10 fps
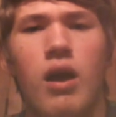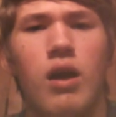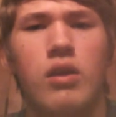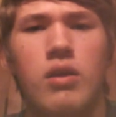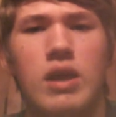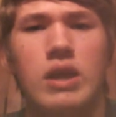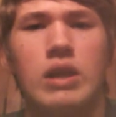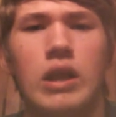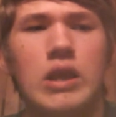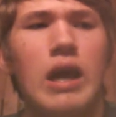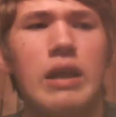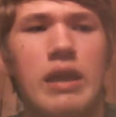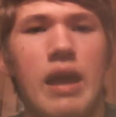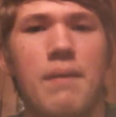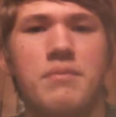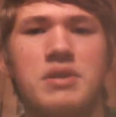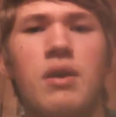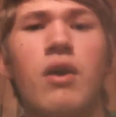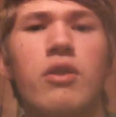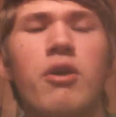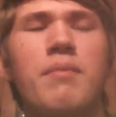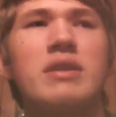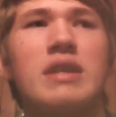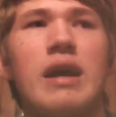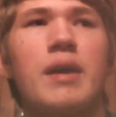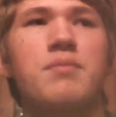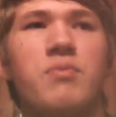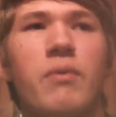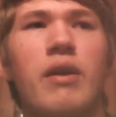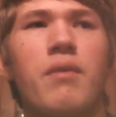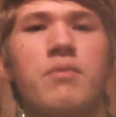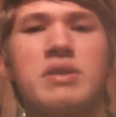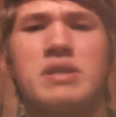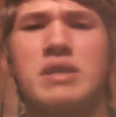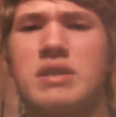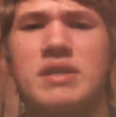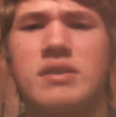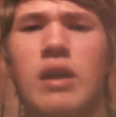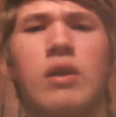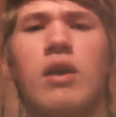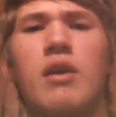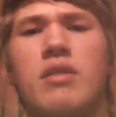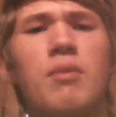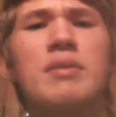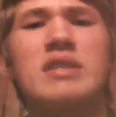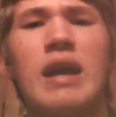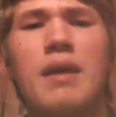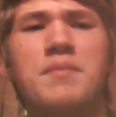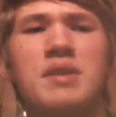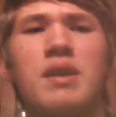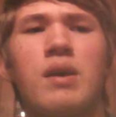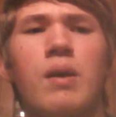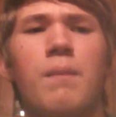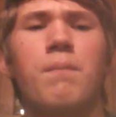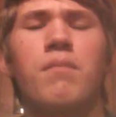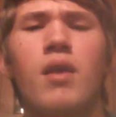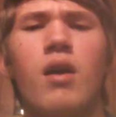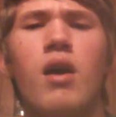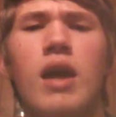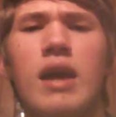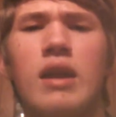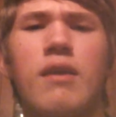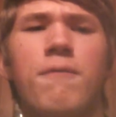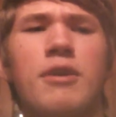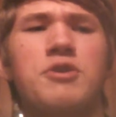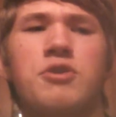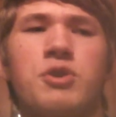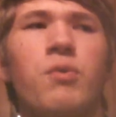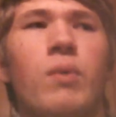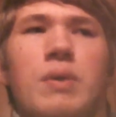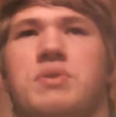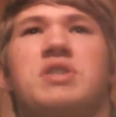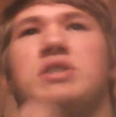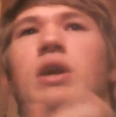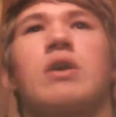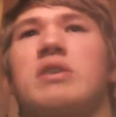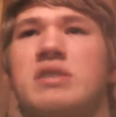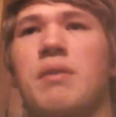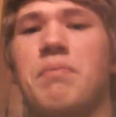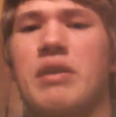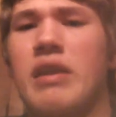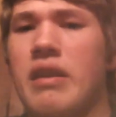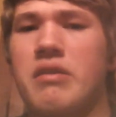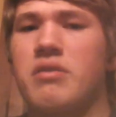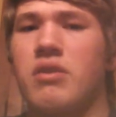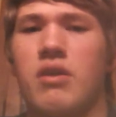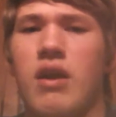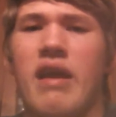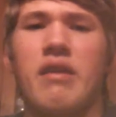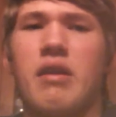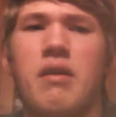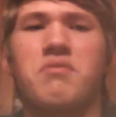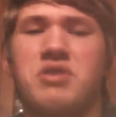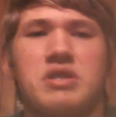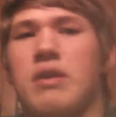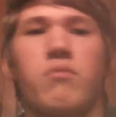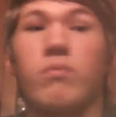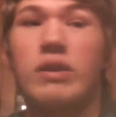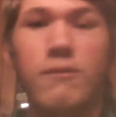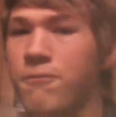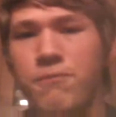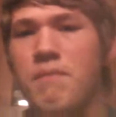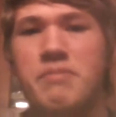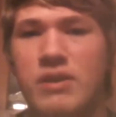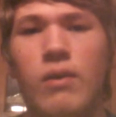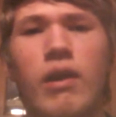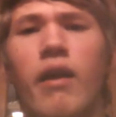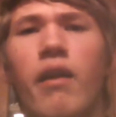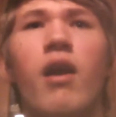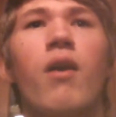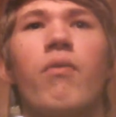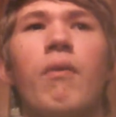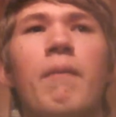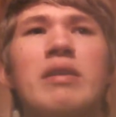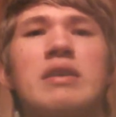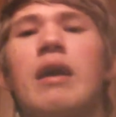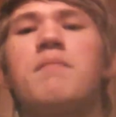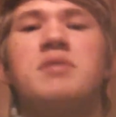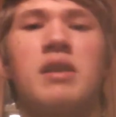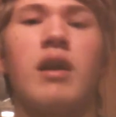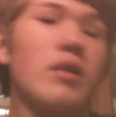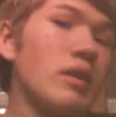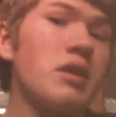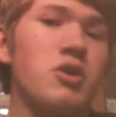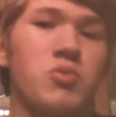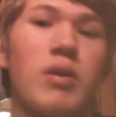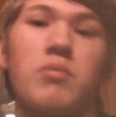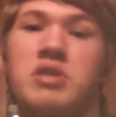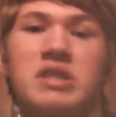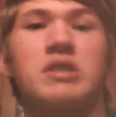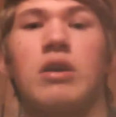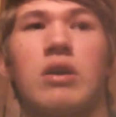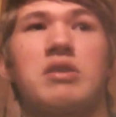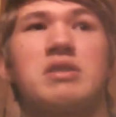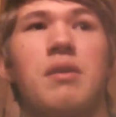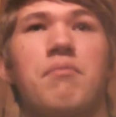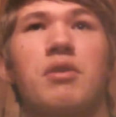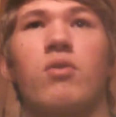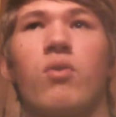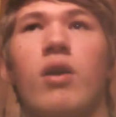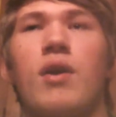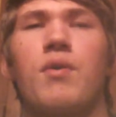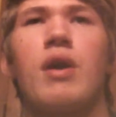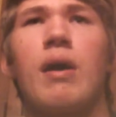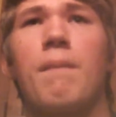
a lot of games. There have been times where I was stuck. There have been times in Adventure 2 where I was stuck on something and I was just like, what the flip is going on? There have been times in Unleashed where I was stuck on something, or the